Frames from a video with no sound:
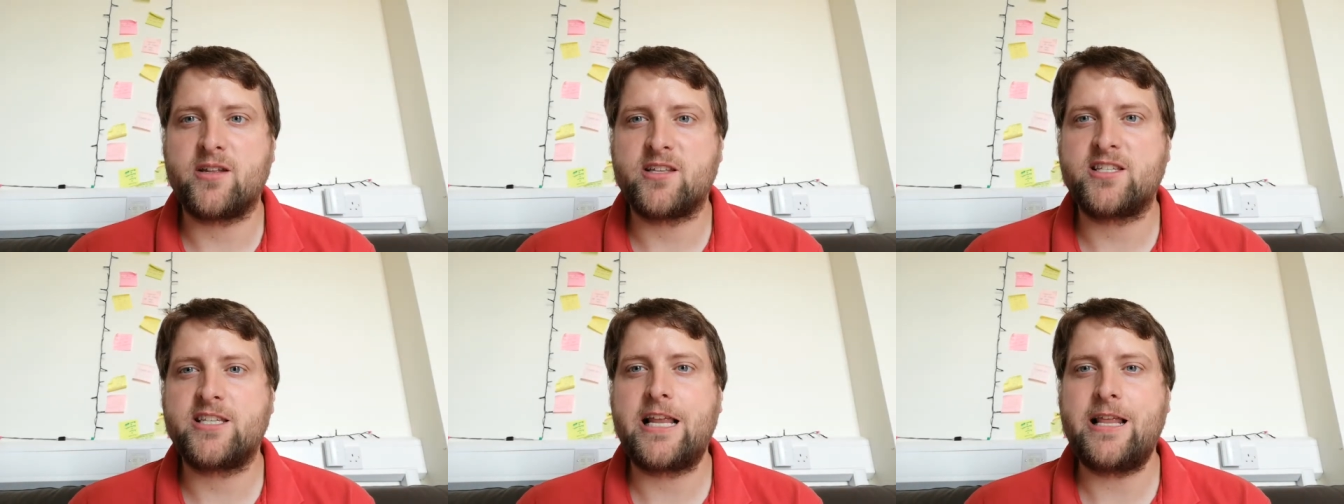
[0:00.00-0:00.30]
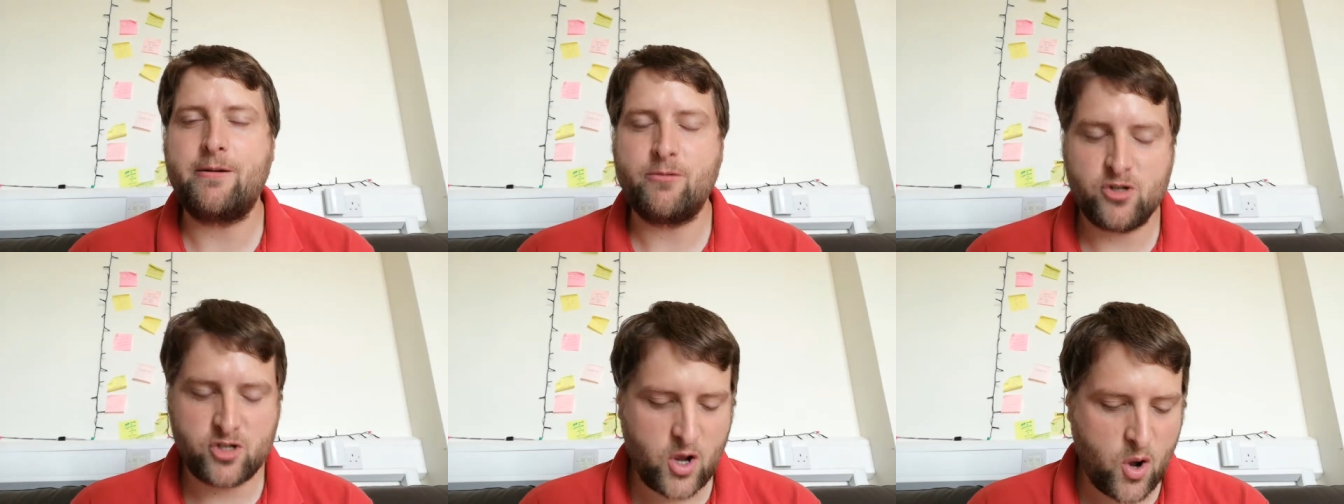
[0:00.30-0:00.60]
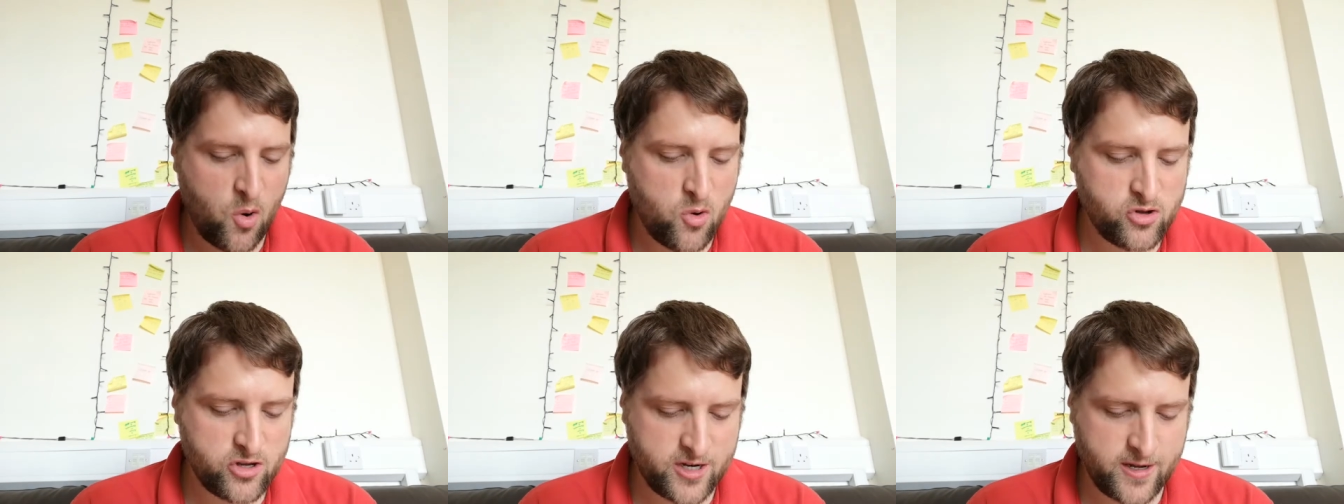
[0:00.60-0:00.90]
until he was
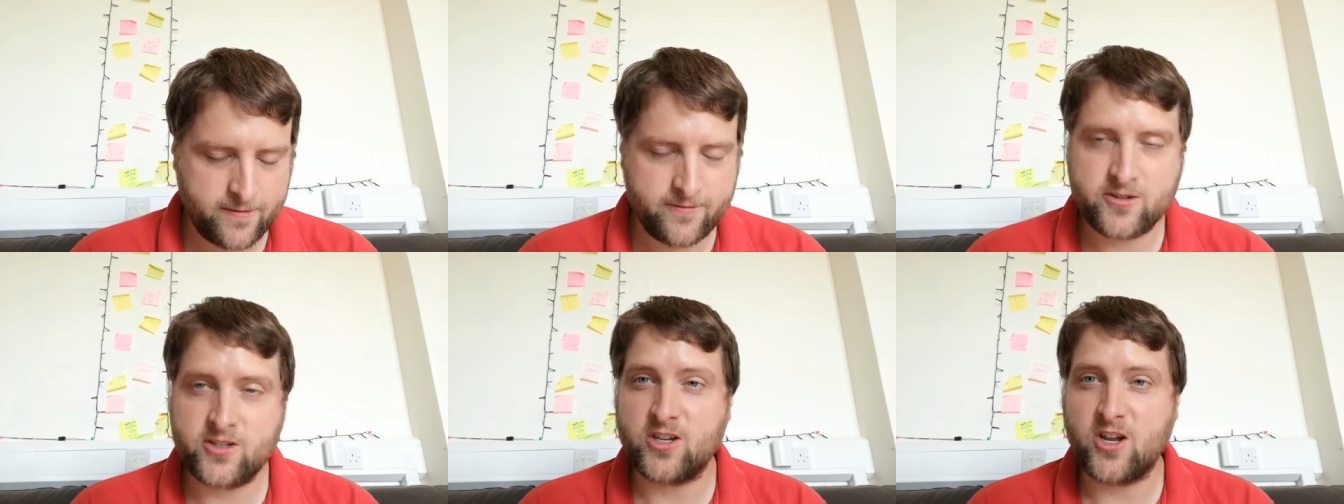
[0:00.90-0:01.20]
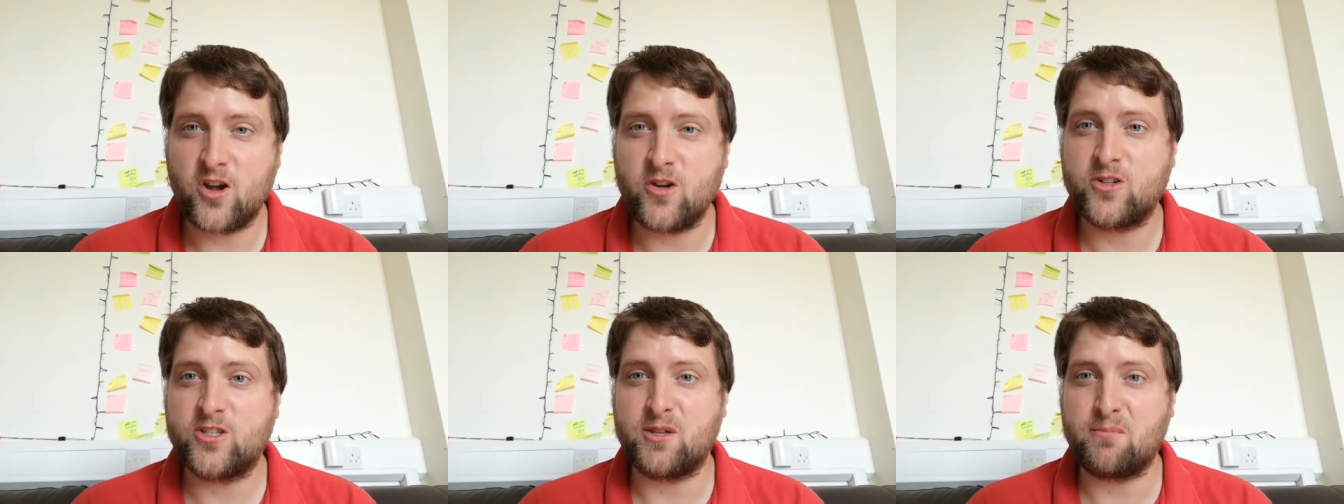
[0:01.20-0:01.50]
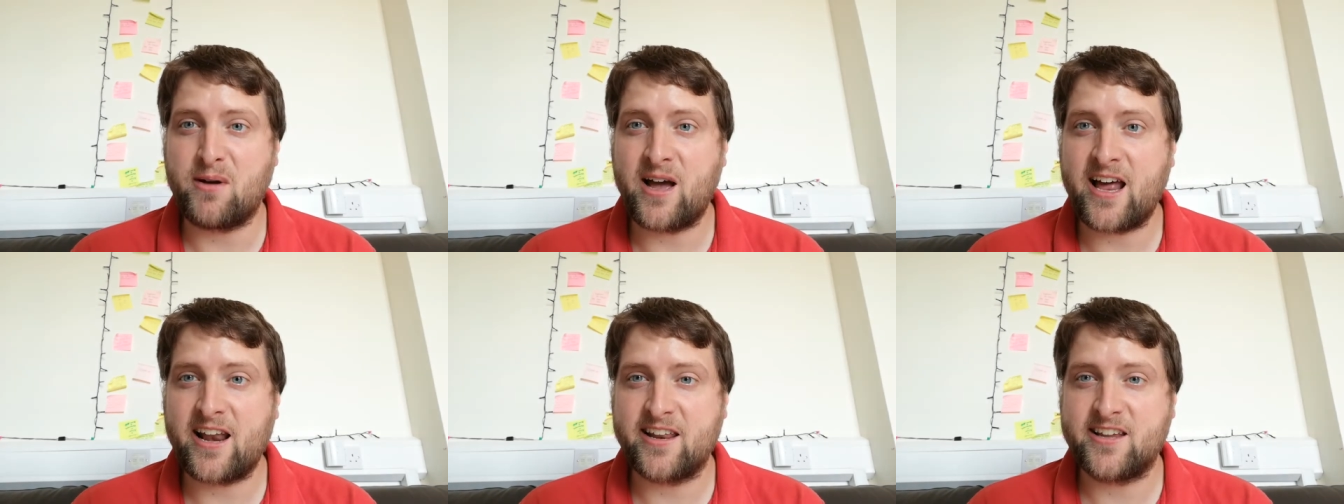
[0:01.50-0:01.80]
old enough to go to the
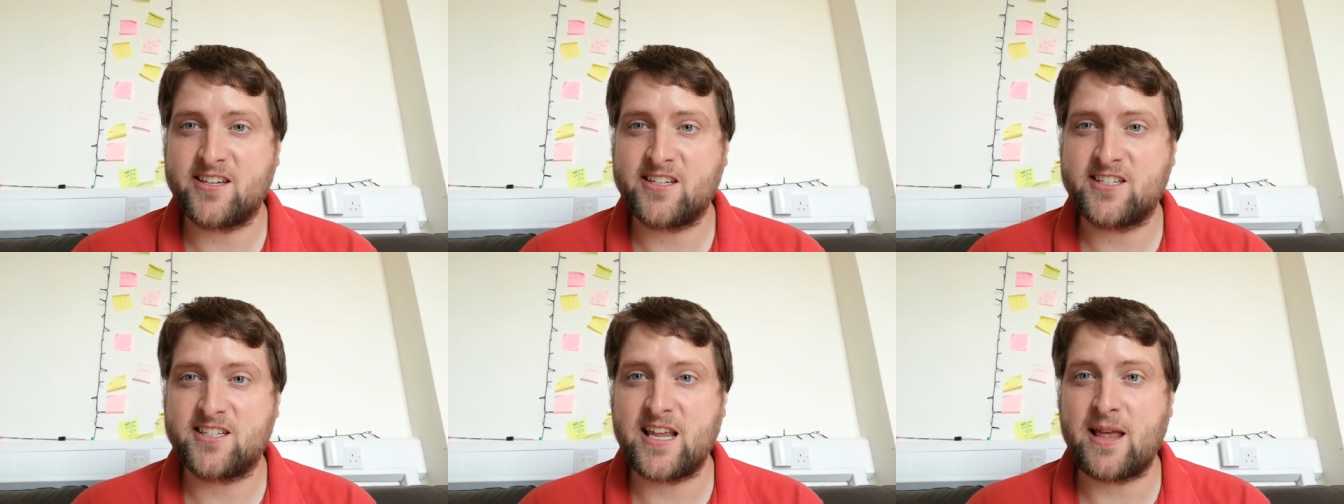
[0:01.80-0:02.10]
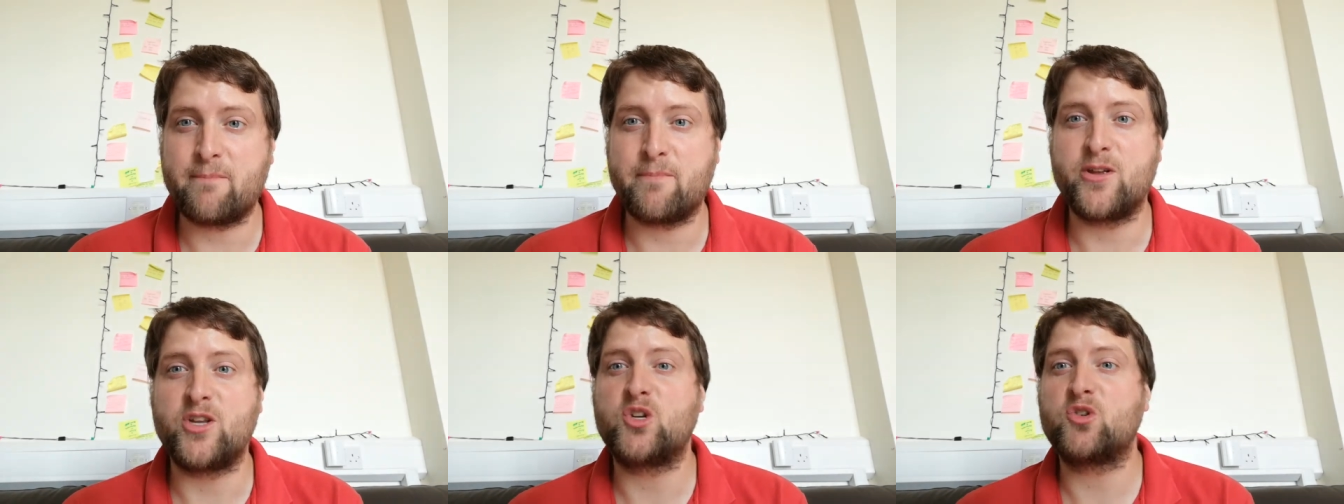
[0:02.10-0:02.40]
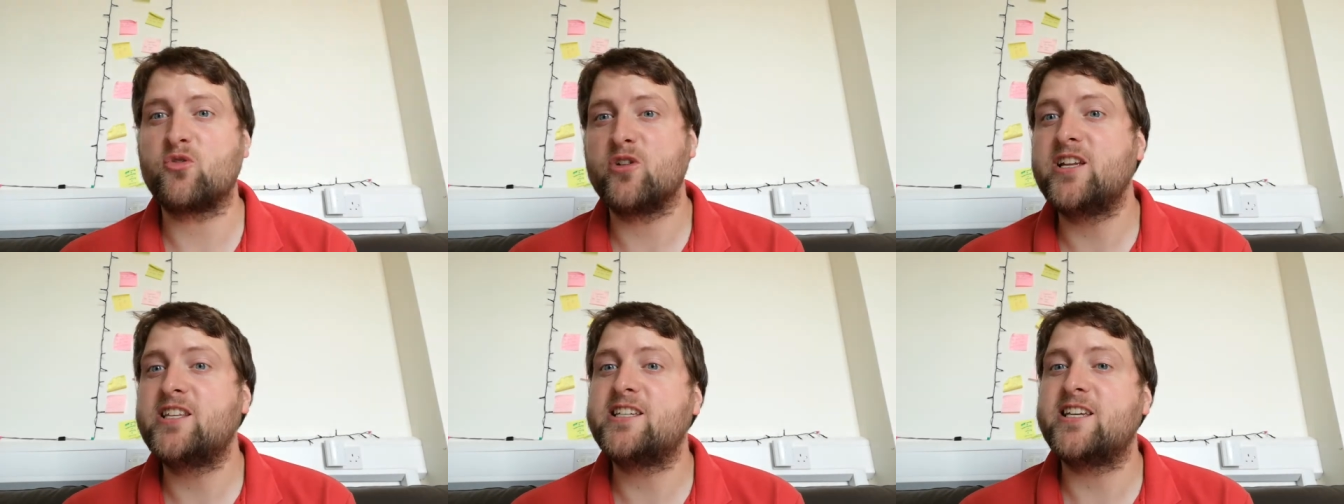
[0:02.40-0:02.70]
palace and be
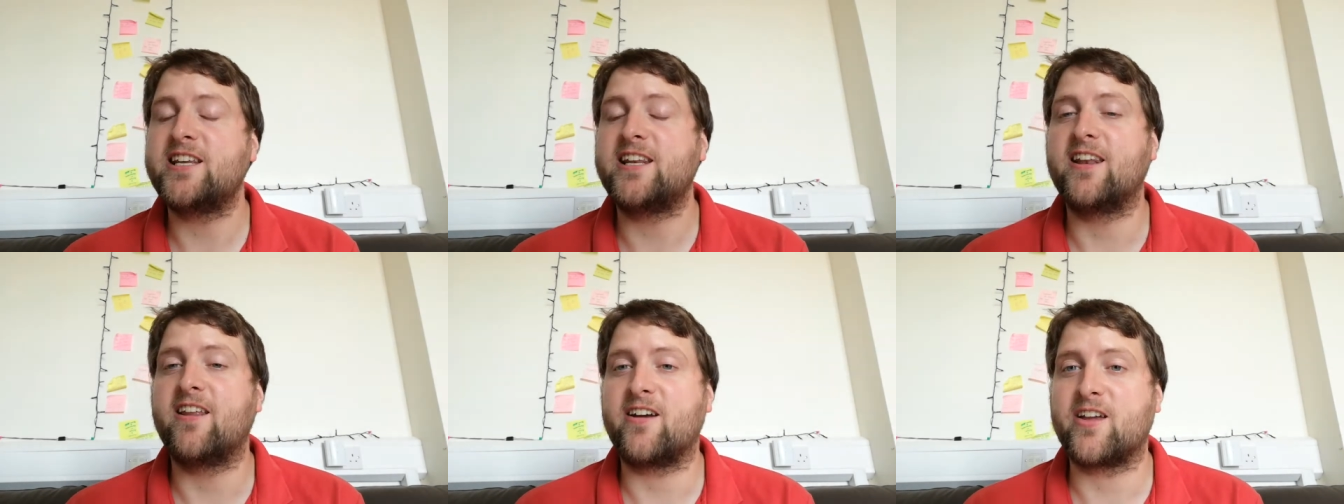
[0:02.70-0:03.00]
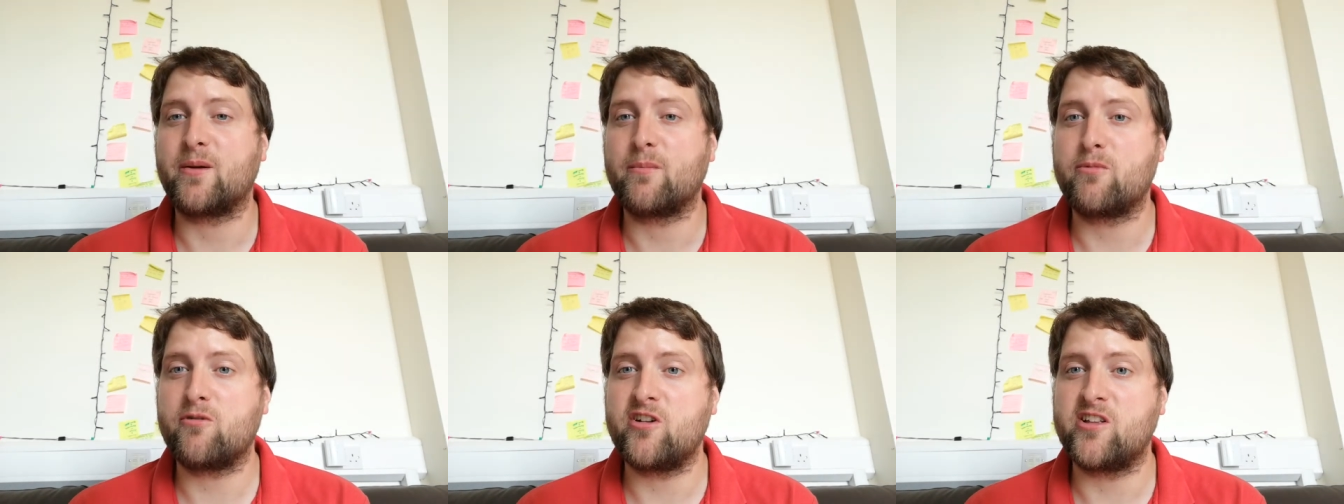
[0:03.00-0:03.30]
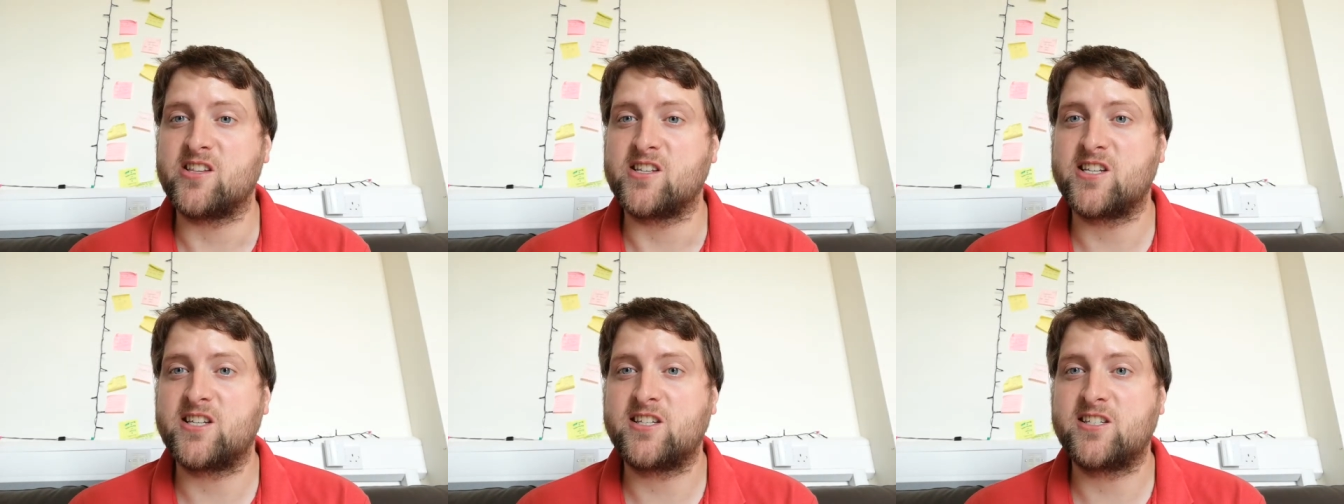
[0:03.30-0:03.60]
treated like a
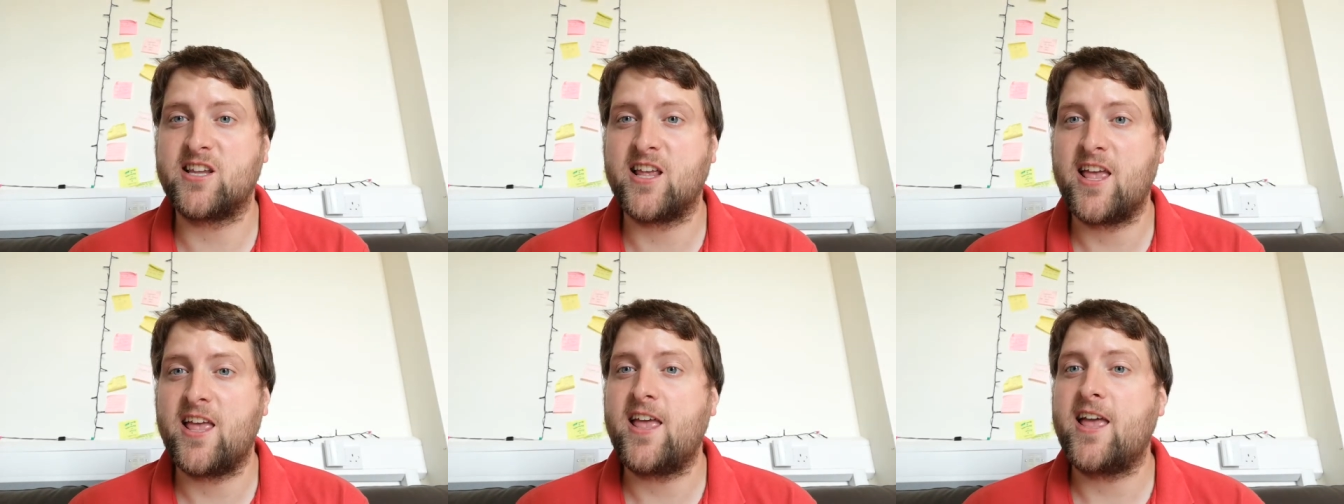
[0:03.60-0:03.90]
prince.